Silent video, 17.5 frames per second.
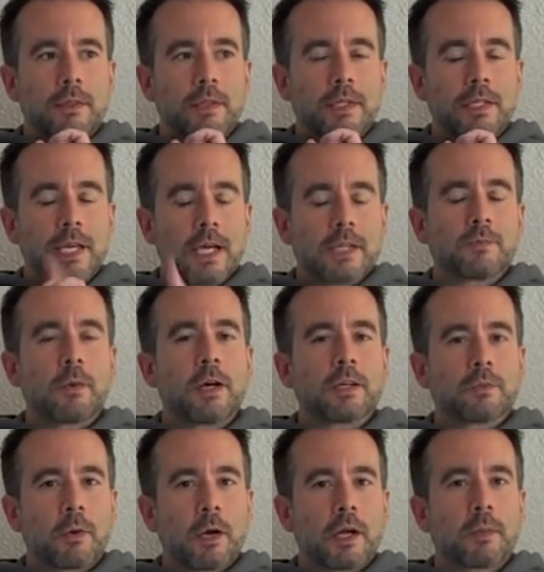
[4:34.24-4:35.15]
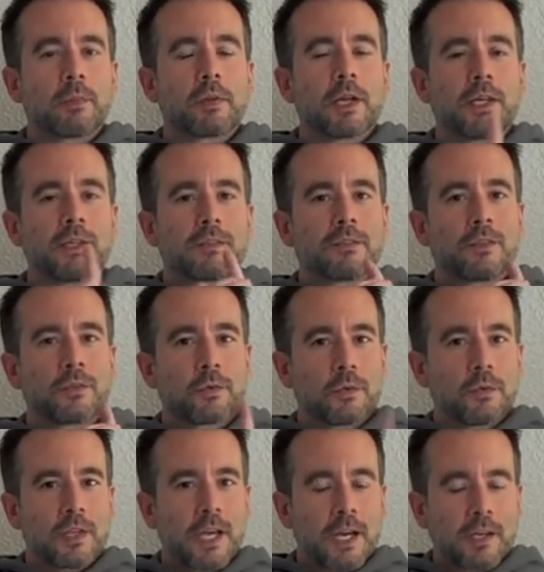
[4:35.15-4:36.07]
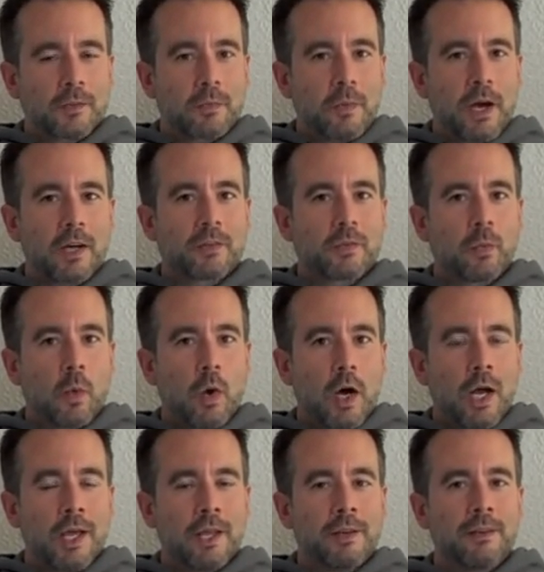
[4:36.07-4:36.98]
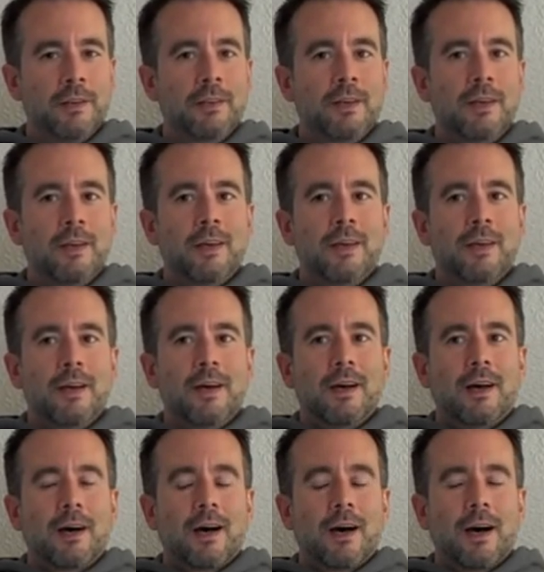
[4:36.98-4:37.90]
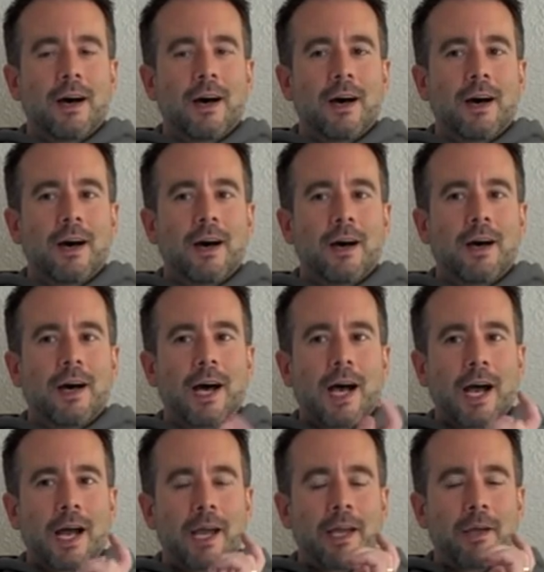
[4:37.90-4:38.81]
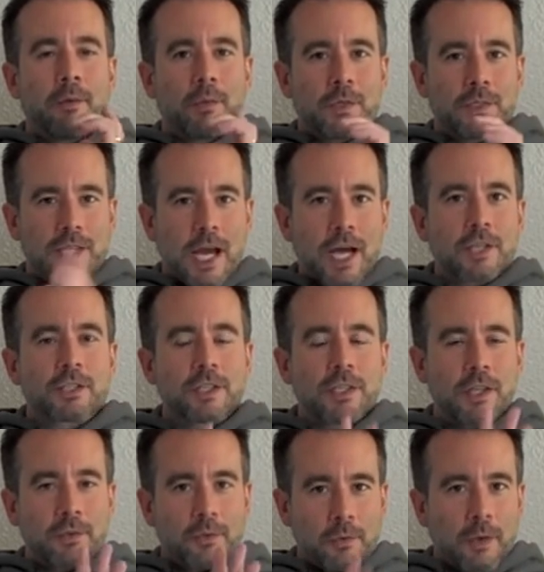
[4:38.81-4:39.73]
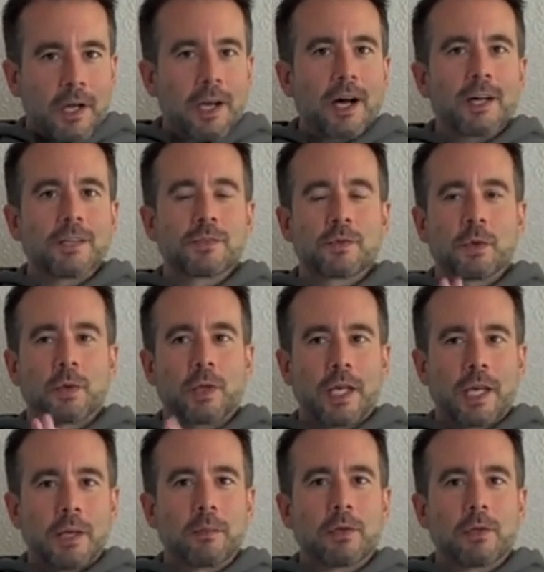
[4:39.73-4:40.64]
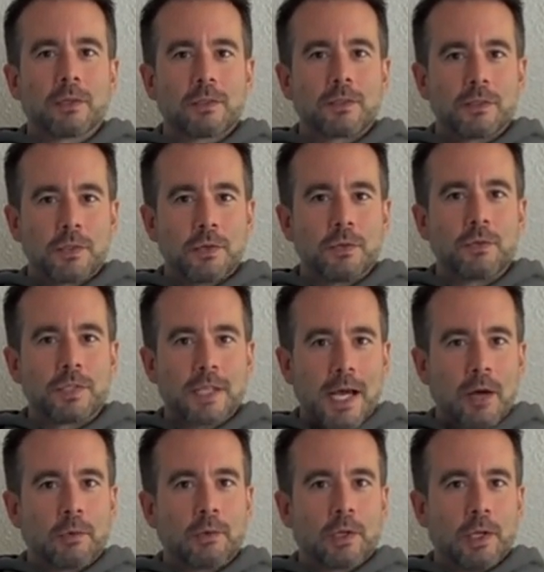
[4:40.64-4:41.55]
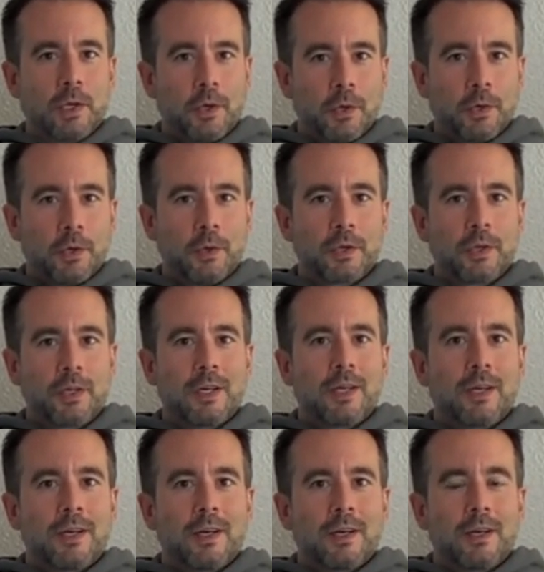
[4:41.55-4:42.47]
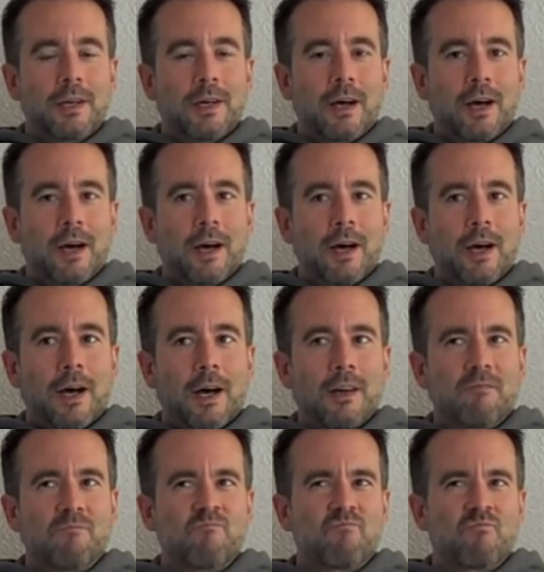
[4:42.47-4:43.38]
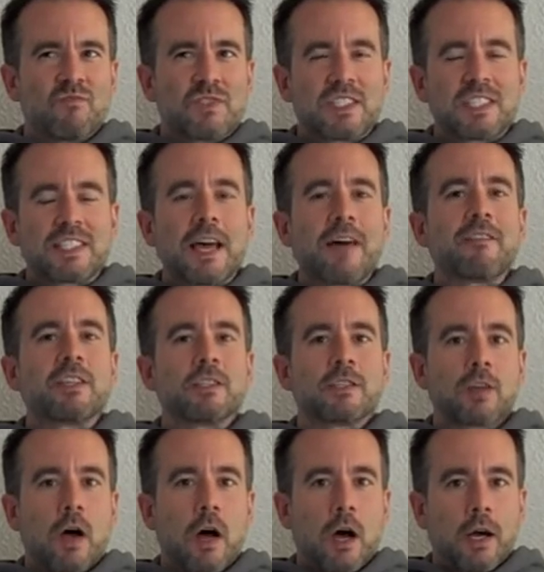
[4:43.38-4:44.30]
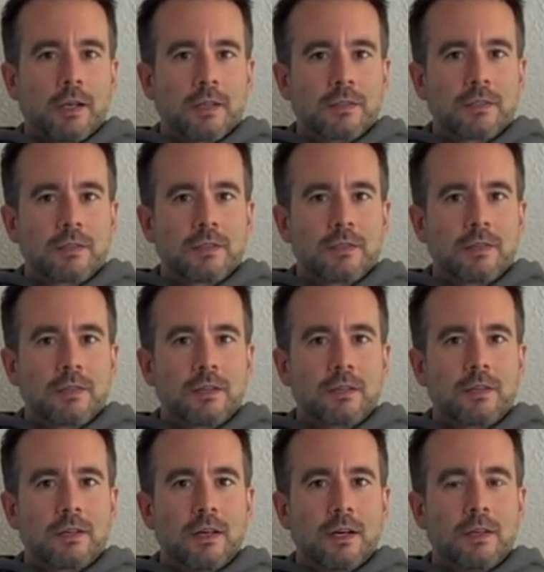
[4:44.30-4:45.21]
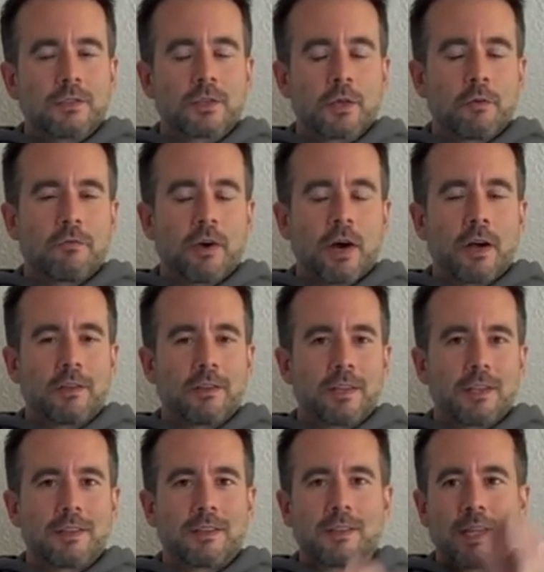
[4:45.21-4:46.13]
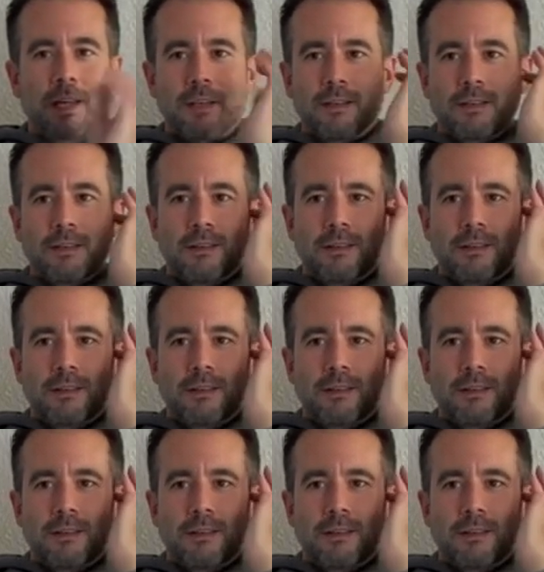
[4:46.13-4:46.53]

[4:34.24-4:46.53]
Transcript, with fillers: the Xbox Marketplace through the Xbox One, uh, I was actually, through my console, able to download uh, seven songs so far that... that